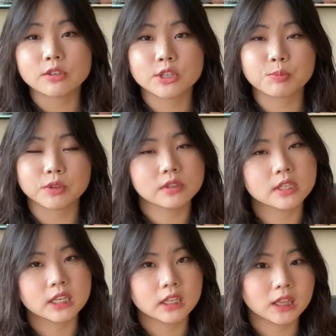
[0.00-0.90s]
just
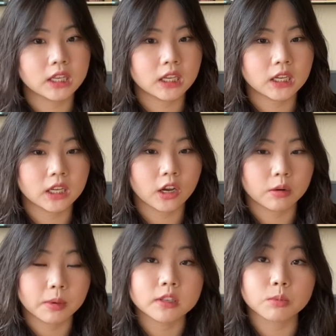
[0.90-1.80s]
perusing the
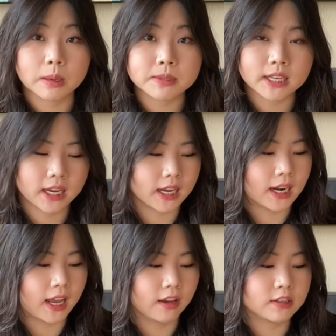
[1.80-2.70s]
Hermes website and
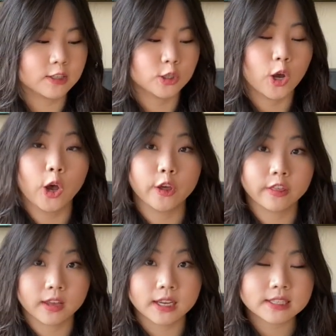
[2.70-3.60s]
I saw
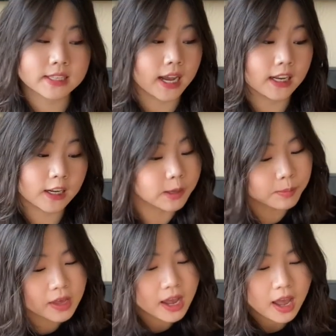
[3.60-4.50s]
this item,
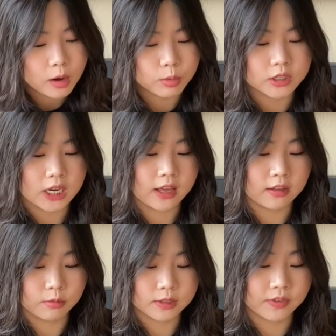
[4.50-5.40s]
which I
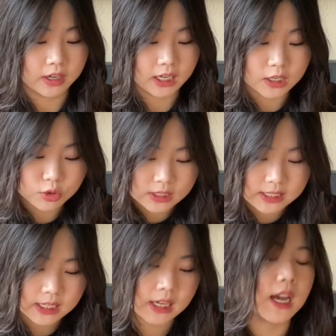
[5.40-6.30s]
thought was very
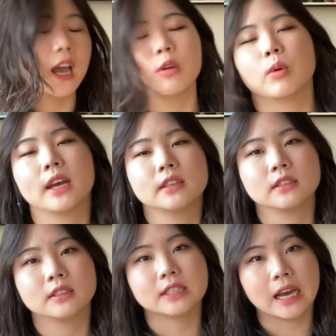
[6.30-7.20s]
interesting. I
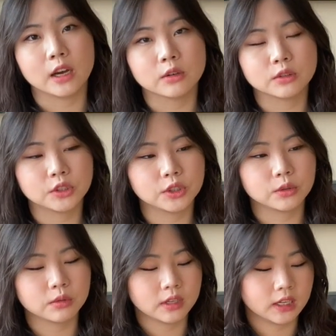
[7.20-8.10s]
went down
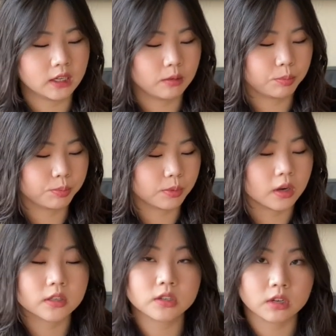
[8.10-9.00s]
to the
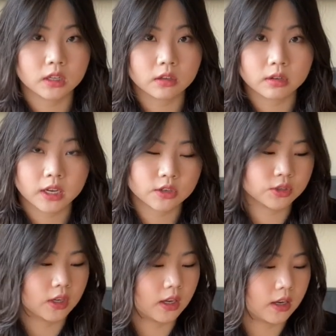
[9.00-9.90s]
Broad Street
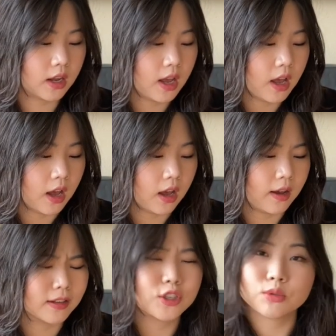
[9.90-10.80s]
location
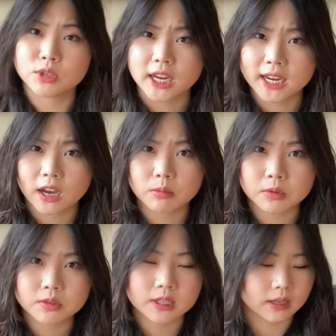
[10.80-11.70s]
to check it out
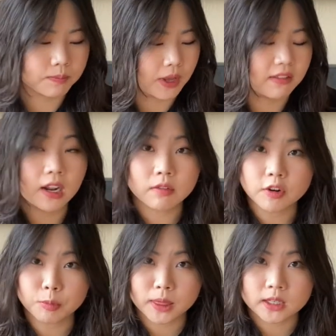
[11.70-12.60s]
mostly. I'd never
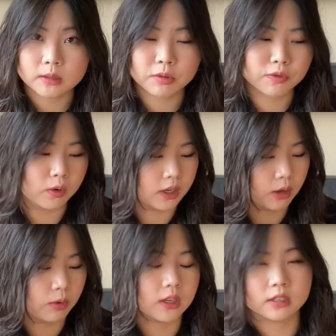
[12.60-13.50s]
been there before and I
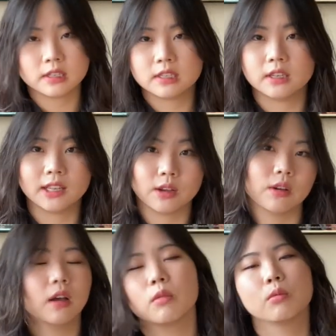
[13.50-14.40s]
wanted to see like
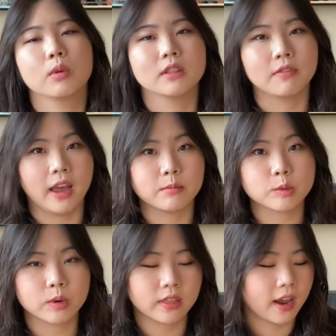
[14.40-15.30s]
what the vibes
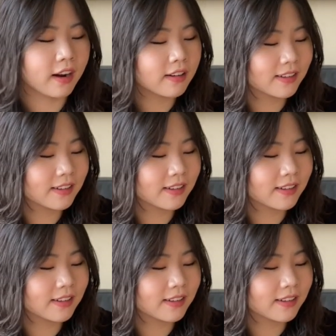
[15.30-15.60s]
were there.